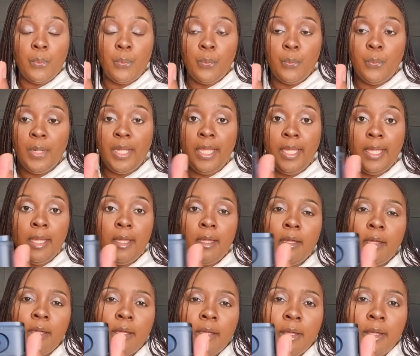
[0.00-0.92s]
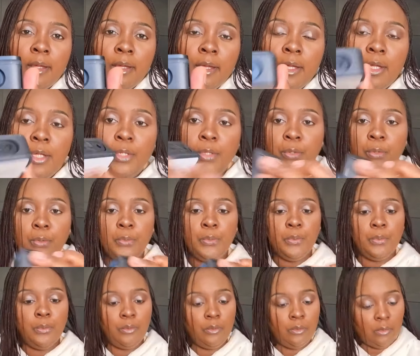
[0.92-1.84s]
where
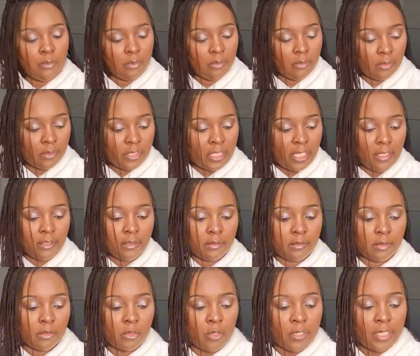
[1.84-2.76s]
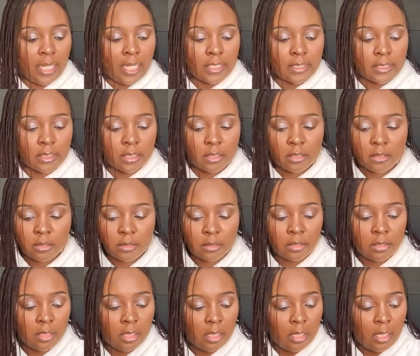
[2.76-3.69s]
you can connect,
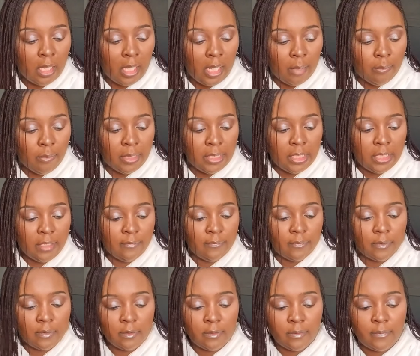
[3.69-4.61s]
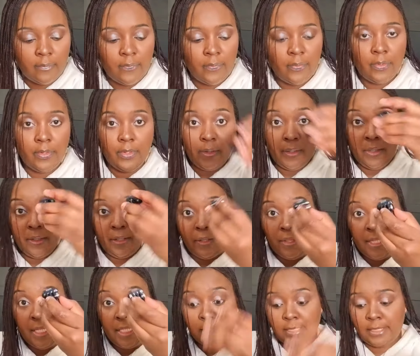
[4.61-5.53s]
I believe,
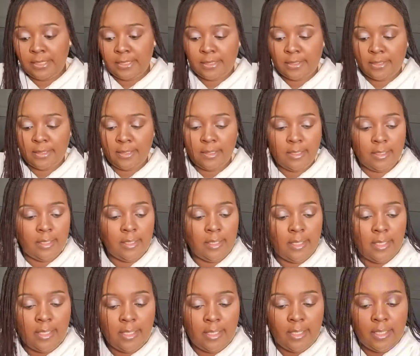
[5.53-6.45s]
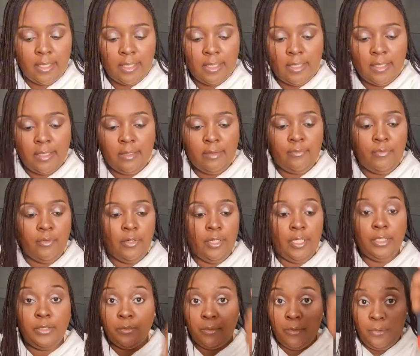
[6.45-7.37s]
this for
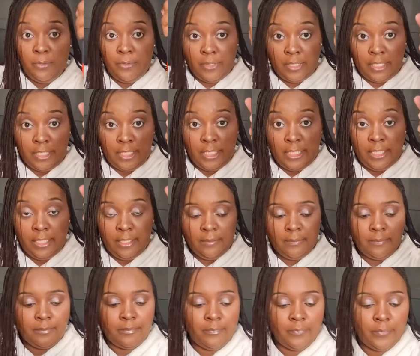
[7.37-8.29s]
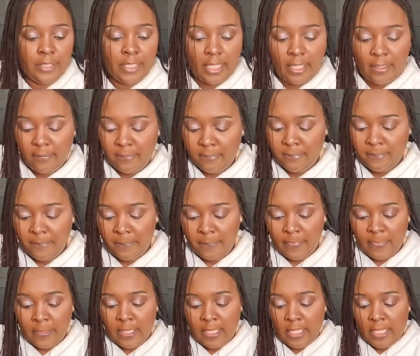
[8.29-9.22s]
it to go here. Yeah.
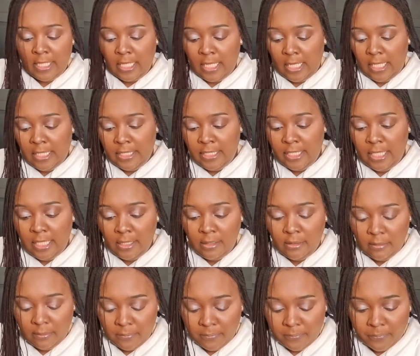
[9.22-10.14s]
And then